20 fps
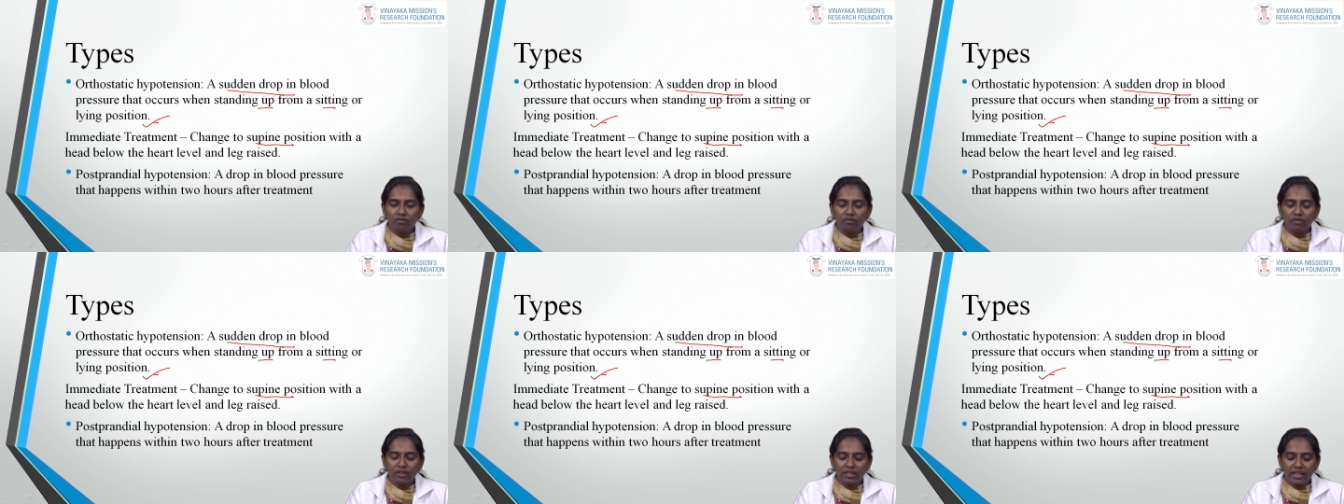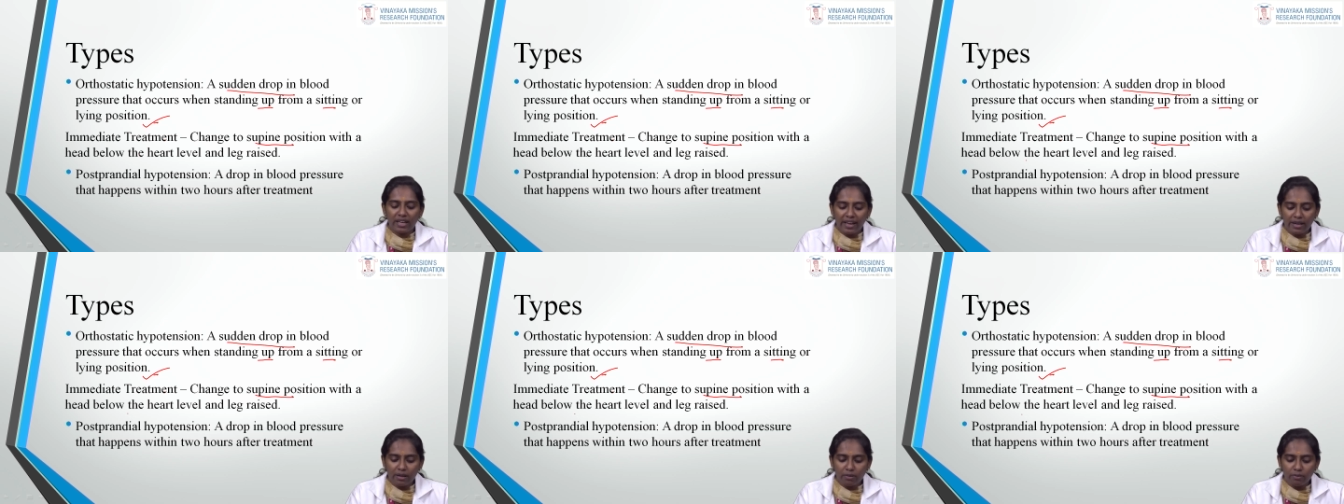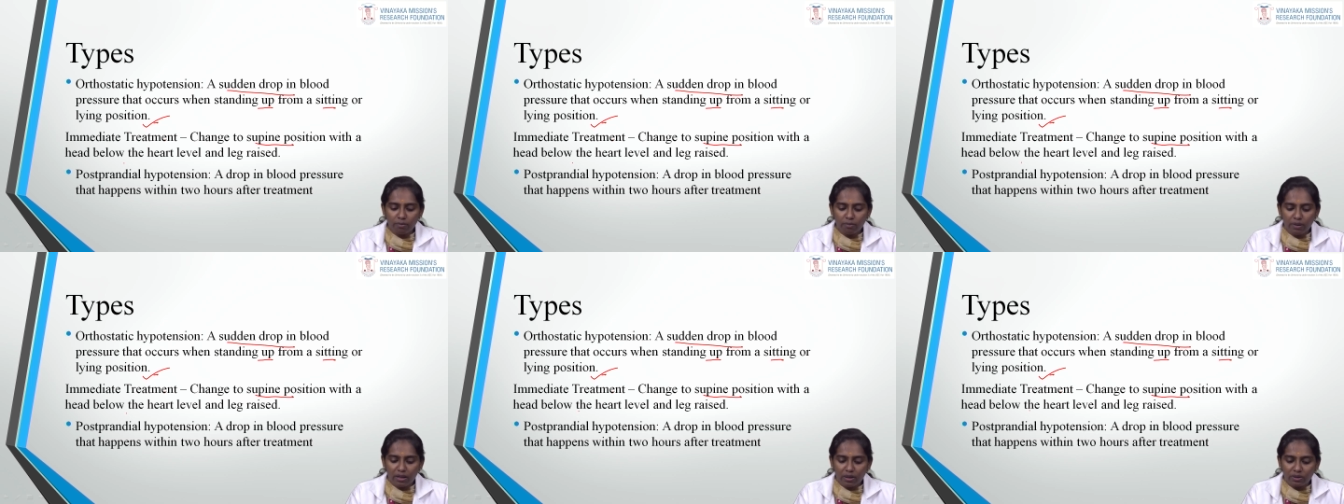with the
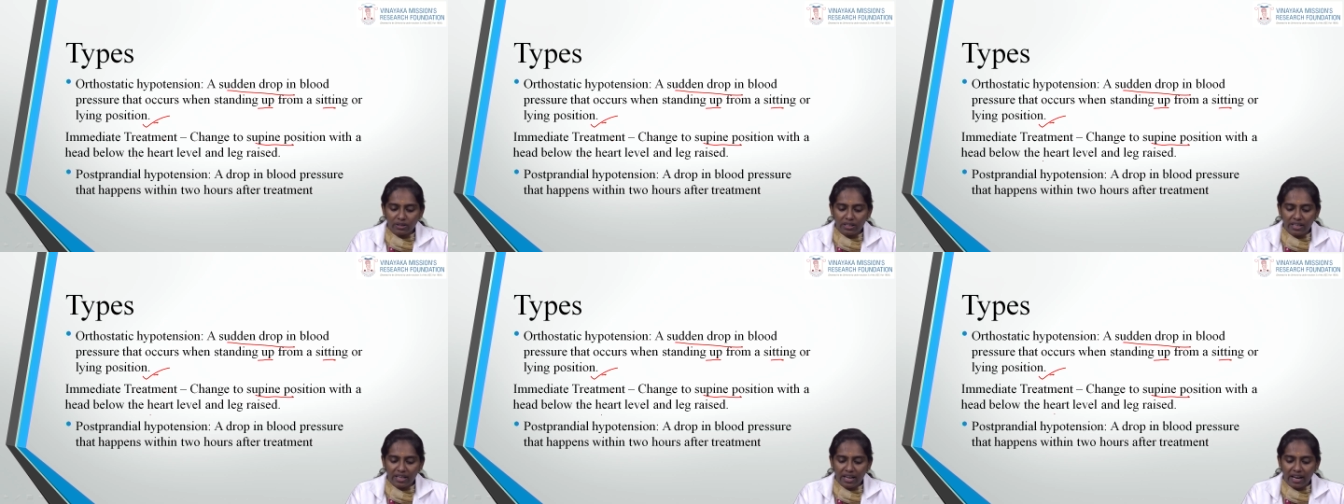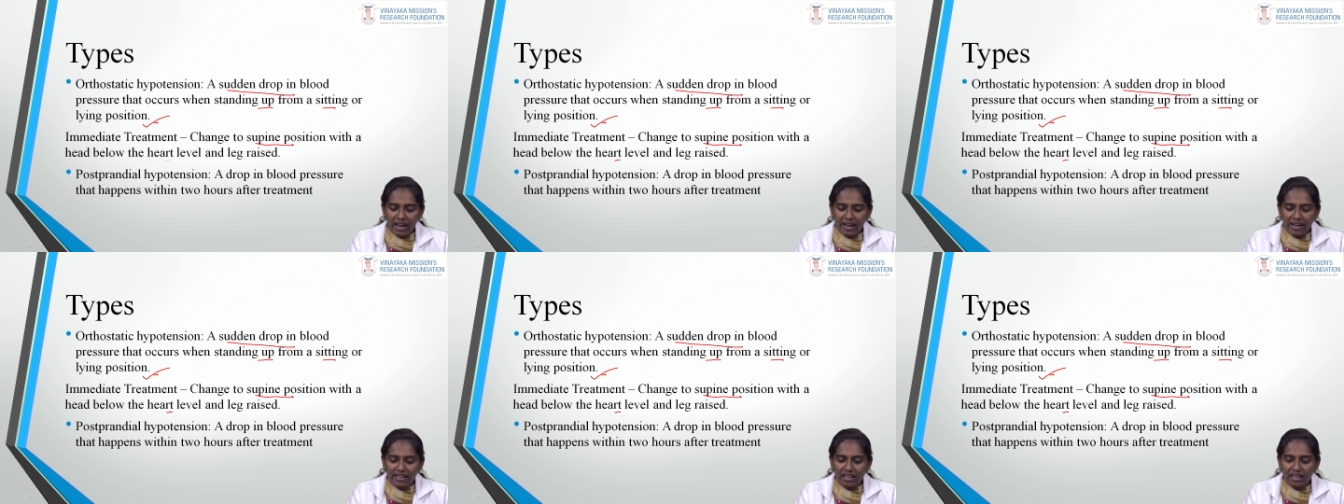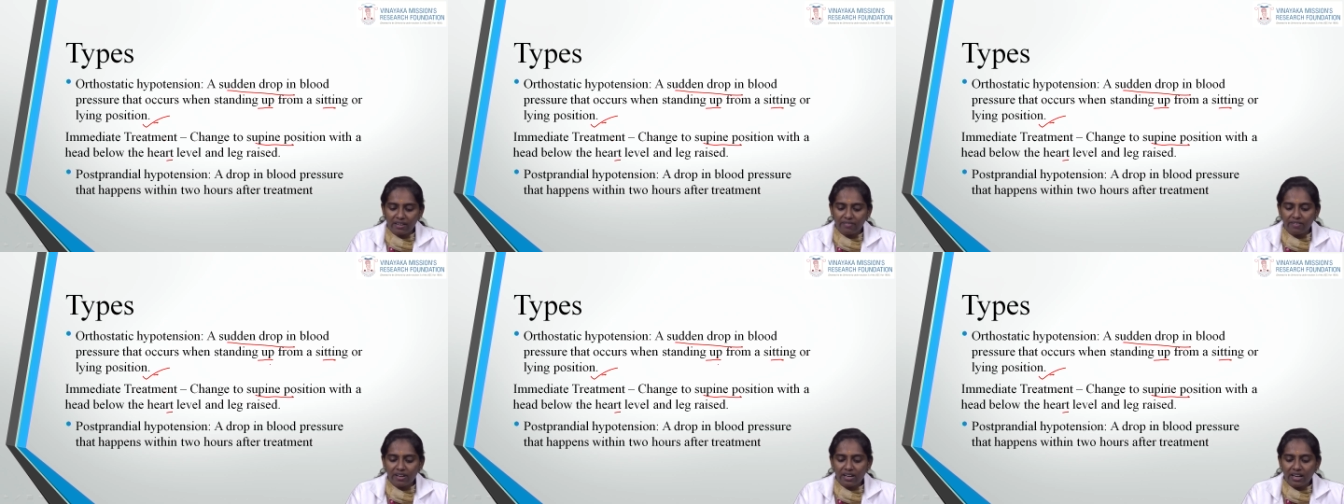head below the heart
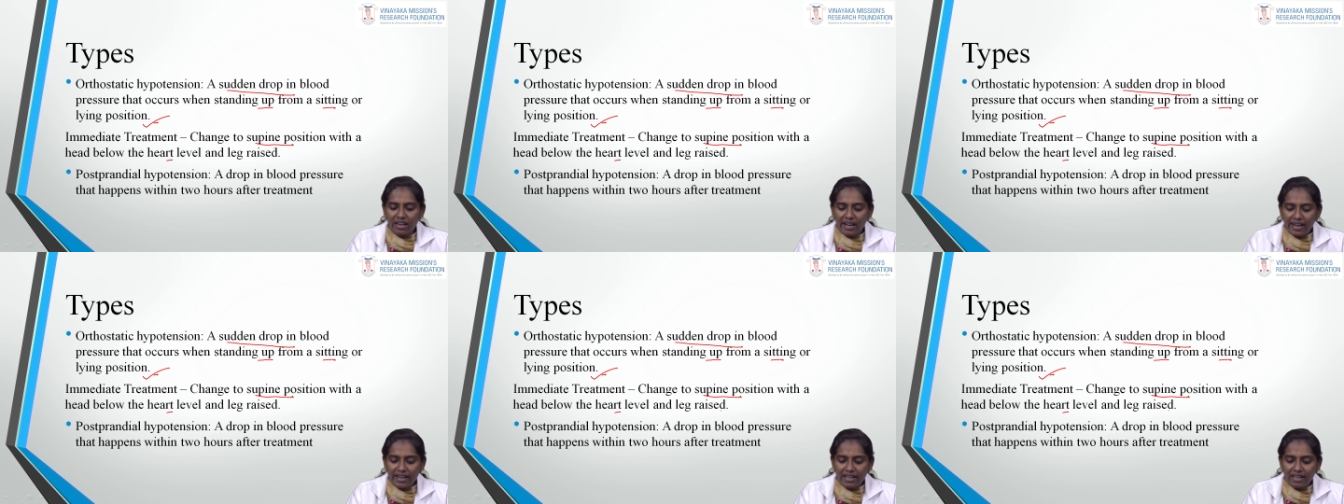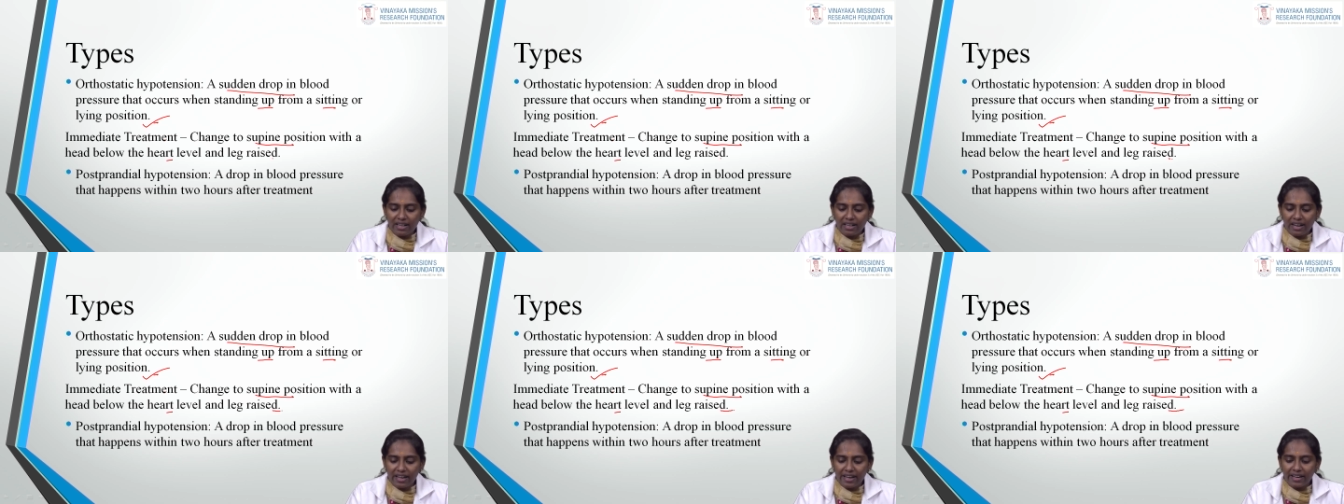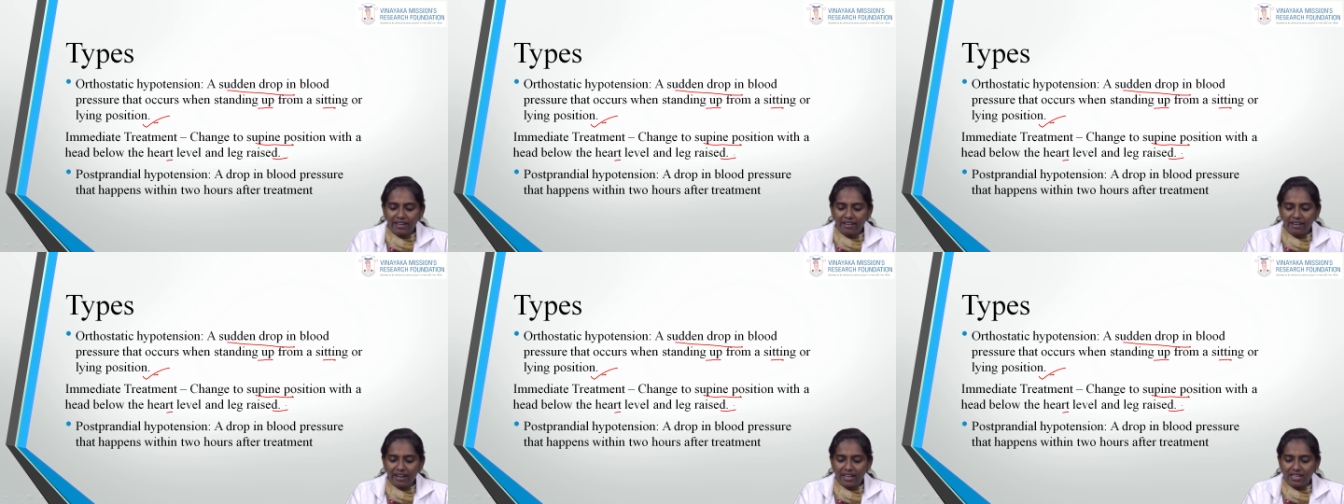level and
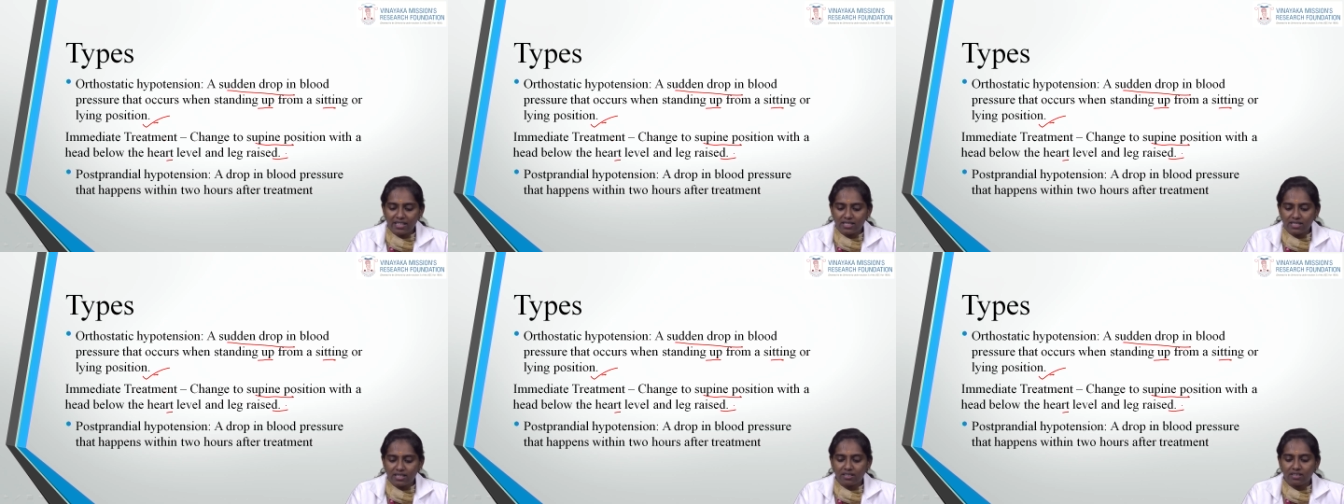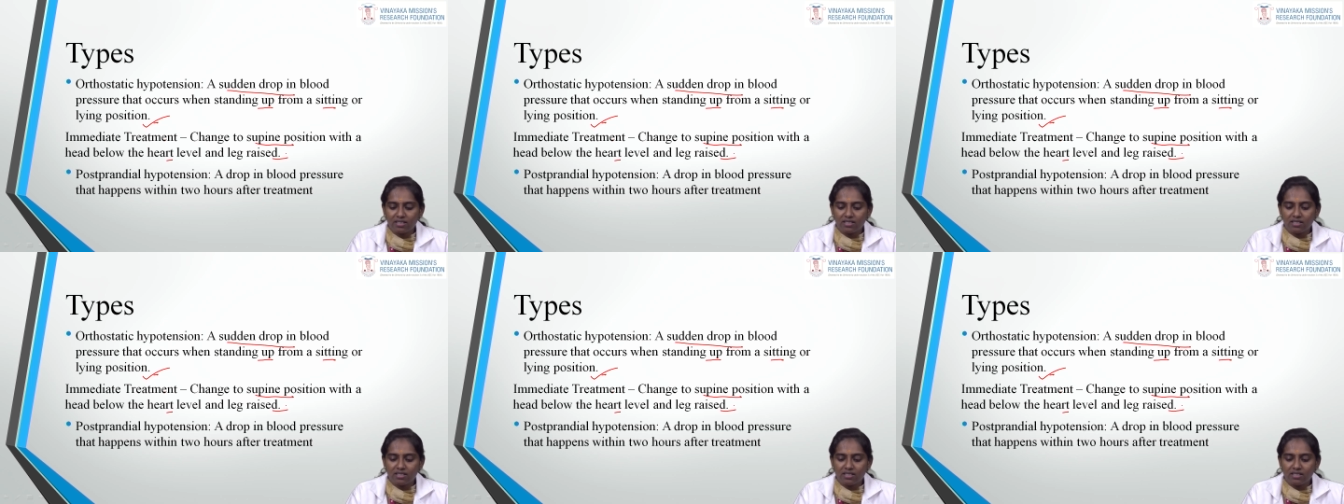leg raised.